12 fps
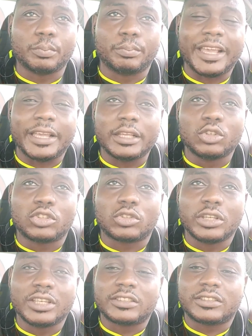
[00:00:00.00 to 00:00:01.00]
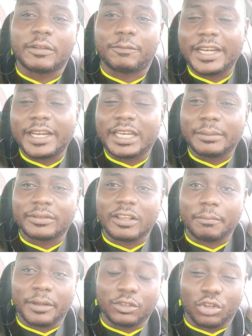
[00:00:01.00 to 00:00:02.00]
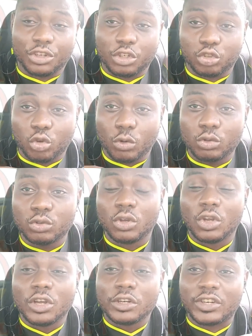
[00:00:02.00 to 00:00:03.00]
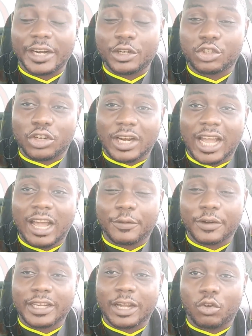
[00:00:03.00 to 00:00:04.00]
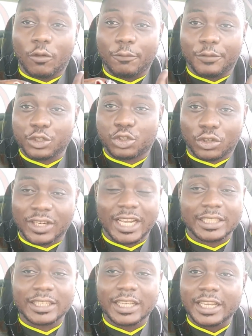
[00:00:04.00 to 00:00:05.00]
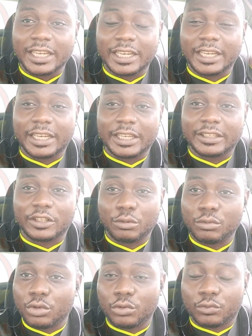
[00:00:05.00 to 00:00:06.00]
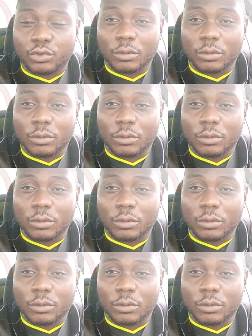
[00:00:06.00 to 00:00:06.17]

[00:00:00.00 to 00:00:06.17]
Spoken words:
defending himself based on his own traditional African conviction that he is immune